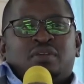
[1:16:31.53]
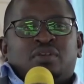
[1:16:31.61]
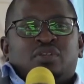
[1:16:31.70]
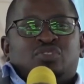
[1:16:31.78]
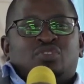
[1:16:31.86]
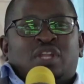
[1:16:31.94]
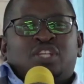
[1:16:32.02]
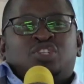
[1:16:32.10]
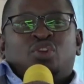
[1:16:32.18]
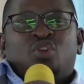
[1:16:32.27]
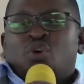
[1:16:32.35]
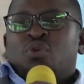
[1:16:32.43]
so that, you
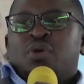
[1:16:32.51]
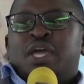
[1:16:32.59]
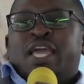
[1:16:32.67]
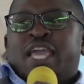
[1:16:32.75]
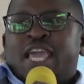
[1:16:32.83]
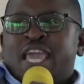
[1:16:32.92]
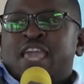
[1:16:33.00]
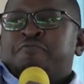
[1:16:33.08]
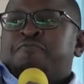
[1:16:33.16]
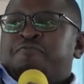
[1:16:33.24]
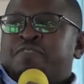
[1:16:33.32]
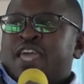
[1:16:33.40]
know,
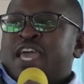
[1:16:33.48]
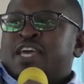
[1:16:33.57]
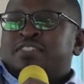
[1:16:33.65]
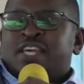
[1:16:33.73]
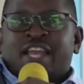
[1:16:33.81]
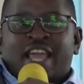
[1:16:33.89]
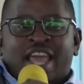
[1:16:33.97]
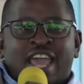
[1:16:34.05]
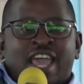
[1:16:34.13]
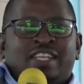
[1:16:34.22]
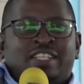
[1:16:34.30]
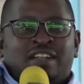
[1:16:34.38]
if there's an
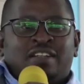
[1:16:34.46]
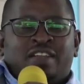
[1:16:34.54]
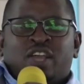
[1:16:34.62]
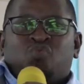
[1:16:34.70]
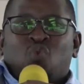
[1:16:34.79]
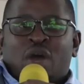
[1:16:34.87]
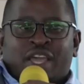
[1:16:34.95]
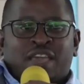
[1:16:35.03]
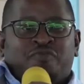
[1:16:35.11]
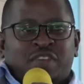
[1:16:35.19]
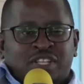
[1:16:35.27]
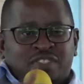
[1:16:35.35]
Airtel network,
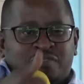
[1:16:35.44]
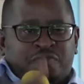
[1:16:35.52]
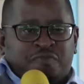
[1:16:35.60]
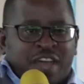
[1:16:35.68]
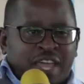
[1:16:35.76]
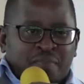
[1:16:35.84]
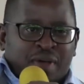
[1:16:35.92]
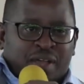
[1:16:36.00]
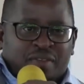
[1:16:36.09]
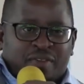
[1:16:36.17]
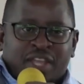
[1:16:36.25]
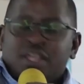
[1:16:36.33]
if it's fiber,
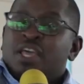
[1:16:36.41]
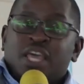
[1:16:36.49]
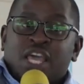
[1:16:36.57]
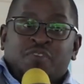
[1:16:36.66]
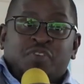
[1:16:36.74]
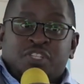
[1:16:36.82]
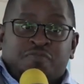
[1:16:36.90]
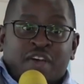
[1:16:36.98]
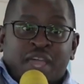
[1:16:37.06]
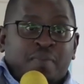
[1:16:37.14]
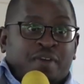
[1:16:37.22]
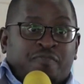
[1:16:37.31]
right? If it's
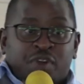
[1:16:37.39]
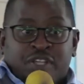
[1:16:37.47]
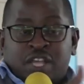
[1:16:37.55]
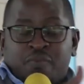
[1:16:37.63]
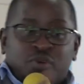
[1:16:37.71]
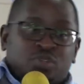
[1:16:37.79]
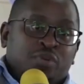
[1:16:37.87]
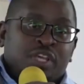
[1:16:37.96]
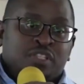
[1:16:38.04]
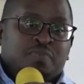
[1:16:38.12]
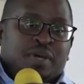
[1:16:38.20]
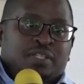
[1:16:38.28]
fiber, for example, to
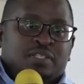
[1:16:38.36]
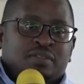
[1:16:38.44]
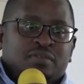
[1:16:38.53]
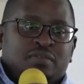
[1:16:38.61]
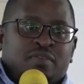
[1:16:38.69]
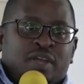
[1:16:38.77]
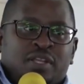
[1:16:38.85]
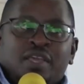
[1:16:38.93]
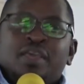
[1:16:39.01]
ISPAT, right?